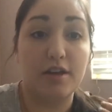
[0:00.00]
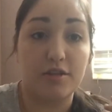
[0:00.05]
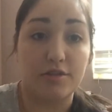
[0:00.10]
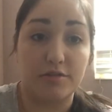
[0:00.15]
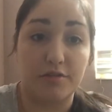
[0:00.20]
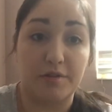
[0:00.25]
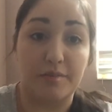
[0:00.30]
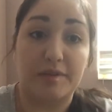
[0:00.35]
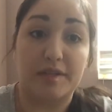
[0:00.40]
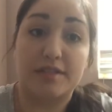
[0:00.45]

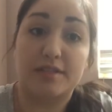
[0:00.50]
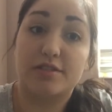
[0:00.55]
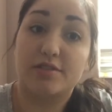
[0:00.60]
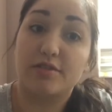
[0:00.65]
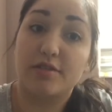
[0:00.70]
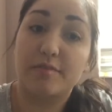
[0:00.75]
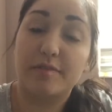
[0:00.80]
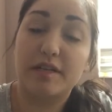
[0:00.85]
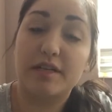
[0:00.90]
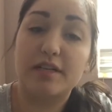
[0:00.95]
3 minutes,
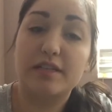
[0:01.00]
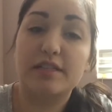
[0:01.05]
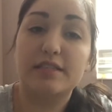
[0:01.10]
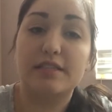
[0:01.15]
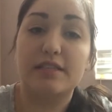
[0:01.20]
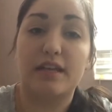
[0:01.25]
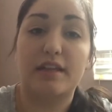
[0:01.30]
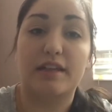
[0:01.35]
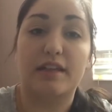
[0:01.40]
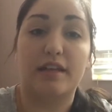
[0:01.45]
3 minutes,
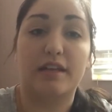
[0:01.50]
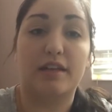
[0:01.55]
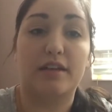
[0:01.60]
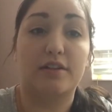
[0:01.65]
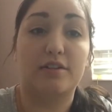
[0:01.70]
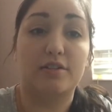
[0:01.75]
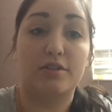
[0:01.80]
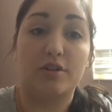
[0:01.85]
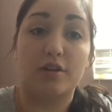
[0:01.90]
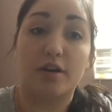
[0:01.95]
and then
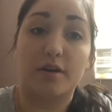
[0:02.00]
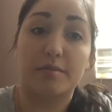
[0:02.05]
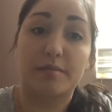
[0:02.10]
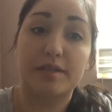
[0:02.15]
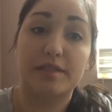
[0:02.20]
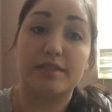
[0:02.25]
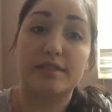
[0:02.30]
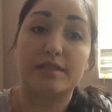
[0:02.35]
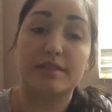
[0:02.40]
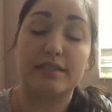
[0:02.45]
under her
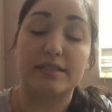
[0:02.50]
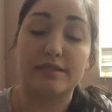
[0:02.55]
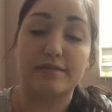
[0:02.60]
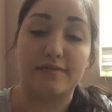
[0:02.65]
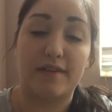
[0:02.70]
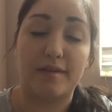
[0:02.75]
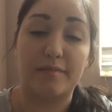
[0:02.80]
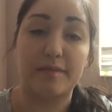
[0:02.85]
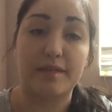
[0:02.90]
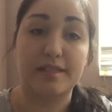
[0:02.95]
armpits is
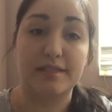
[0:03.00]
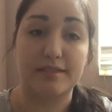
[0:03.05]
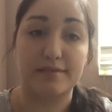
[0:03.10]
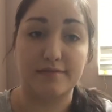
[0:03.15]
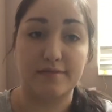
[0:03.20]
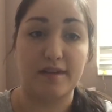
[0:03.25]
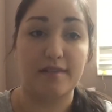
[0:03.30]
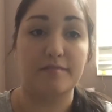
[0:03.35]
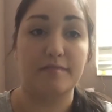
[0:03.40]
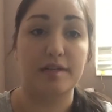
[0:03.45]
5 minutes and
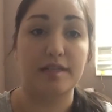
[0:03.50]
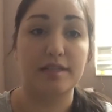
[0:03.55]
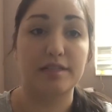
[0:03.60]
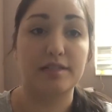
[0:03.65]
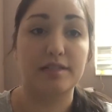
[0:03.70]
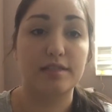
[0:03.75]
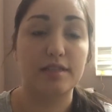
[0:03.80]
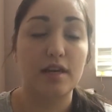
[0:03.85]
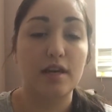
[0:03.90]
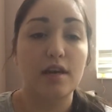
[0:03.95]
5
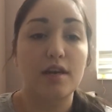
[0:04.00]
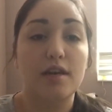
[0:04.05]
minutes.